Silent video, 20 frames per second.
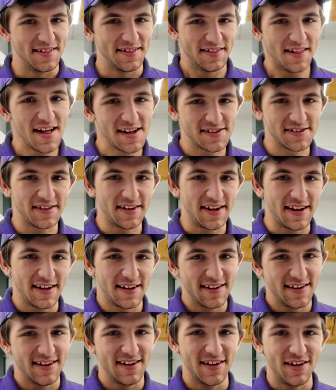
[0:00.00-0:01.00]

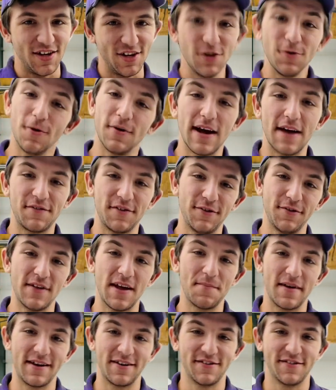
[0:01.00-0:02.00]
Luckily, you won't have to do
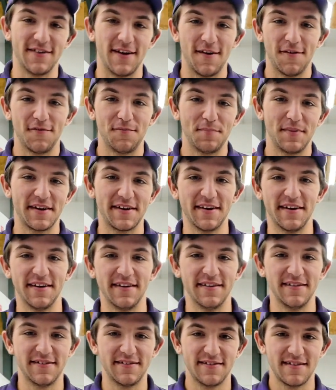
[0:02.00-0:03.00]
that by yourself
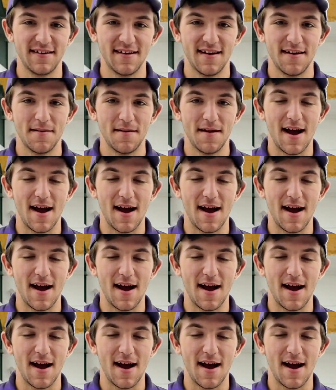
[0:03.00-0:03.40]
because